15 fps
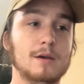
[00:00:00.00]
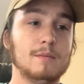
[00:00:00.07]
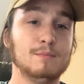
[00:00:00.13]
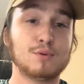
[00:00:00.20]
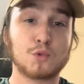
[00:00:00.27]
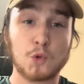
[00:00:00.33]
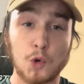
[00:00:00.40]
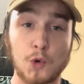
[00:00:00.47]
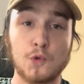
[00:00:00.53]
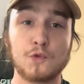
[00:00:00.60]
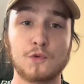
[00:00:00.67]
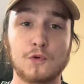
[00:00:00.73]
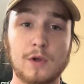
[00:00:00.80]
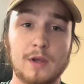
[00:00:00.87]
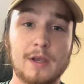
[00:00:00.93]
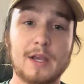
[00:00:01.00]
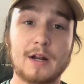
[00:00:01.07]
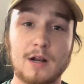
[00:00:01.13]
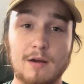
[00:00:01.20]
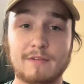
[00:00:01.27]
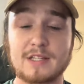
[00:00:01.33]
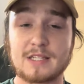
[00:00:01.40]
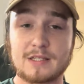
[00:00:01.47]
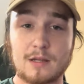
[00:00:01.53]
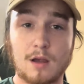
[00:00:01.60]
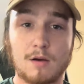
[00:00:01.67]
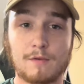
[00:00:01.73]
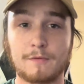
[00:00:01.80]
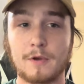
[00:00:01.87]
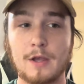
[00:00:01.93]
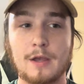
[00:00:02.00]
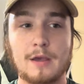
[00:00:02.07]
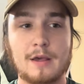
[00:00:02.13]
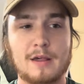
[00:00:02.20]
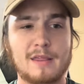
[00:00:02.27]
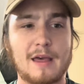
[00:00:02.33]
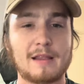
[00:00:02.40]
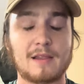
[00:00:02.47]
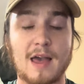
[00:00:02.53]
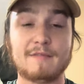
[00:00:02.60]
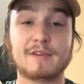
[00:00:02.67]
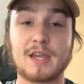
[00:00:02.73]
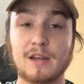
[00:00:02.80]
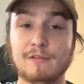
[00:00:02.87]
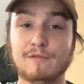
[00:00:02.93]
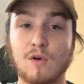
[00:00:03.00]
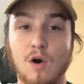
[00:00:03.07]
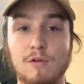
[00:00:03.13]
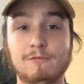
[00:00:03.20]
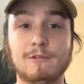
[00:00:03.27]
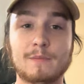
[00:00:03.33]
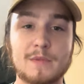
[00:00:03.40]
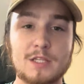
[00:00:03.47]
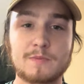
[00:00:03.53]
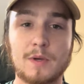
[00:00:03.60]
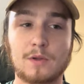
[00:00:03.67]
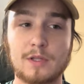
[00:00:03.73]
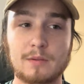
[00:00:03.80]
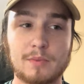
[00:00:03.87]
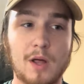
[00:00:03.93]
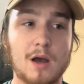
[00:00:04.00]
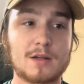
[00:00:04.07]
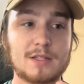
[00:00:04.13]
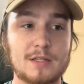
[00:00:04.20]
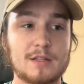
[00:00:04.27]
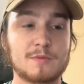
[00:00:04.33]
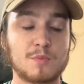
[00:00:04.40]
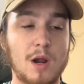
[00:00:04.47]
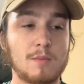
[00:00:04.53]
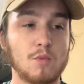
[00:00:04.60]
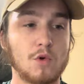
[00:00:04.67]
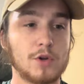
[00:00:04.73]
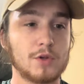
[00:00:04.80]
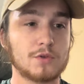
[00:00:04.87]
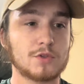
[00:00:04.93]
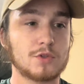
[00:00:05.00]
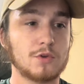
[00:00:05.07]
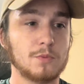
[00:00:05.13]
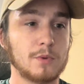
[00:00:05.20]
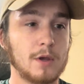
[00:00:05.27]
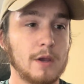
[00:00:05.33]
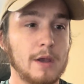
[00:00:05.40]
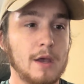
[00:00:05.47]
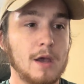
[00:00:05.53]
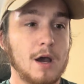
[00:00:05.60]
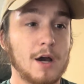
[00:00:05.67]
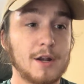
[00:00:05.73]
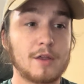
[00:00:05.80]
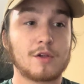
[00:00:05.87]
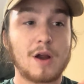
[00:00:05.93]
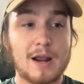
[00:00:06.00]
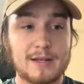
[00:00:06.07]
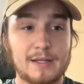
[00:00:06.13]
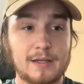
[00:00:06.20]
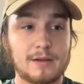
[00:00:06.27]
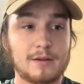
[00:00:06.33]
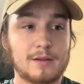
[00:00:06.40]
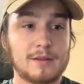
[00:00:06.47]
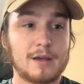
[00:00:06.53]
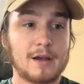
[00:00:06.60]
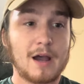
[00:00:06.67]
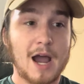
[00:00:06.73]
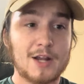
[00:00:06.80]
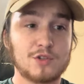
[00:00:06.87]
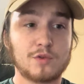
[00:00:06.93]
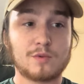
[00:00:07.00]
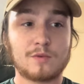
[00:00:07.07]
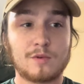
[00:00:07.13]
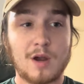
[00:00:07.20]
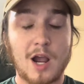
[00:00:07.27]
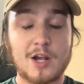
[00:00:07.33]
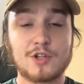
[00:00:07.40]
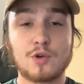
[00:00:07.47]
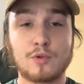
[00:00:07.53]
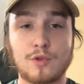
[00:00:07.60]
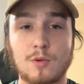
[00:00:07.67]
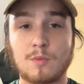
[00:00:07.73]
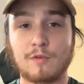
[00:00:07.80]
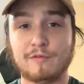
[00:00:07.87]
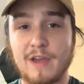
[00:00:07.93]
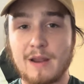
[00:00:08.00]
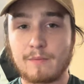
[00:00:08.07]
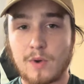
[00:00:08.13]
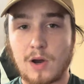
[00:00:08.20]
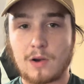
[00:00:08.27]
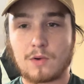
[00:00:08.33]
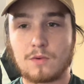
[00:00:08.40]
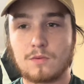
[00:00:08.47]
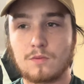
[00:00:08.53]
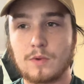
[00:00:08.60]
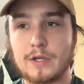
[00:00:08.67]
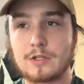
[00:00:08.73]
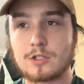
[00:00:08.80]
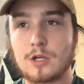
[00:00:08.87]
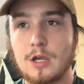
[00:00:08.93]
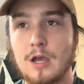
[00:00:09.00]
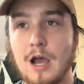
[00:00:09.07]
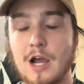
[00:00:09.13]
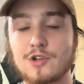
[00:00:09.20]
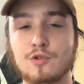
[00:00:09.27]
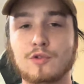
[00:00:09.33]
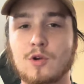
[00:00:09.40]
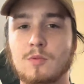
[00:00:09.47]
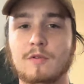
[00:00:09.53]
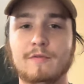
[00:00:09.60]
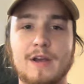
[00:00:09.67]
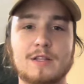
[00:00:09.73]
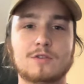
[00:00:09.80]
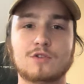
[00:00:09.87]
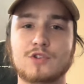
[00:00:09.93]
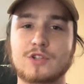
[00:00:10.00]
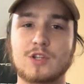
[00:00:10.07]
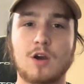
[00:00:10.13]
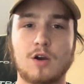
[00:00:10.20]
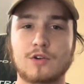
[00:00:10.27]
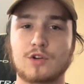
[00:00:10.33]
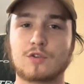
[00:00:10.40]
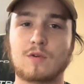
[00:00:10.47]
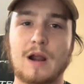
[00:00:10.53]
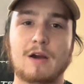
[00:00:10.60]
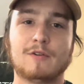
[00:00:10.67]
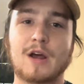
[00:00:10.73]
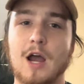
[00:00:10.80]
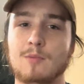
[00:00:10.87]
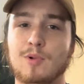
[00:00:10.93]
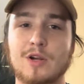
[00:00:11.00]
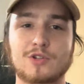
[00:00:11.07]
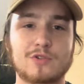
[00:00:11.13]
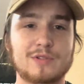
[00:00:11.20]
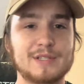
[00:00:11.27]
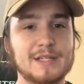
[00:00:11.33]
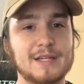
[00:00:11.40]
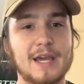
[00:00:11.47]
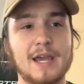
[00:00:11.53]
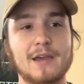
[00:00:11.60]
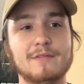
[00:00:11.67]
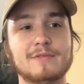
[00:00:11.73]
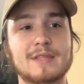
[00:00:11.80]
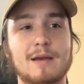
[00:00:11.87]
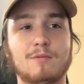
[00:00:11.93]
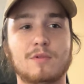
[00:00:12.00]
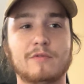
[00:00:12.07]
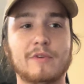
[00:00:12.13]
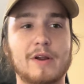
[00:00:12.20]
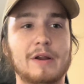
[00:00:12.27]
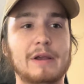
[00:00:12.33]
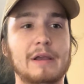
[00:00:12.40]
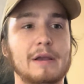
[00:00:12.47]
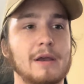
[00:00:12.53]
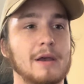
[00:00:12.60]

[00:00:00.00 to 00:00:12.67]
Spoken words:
proof in and of itself that life can evolve from these building blocks in this primordial soup. Another idea, the hydrothermal vent model, which hydrothermal vents are just underground high pressure sea caves that were very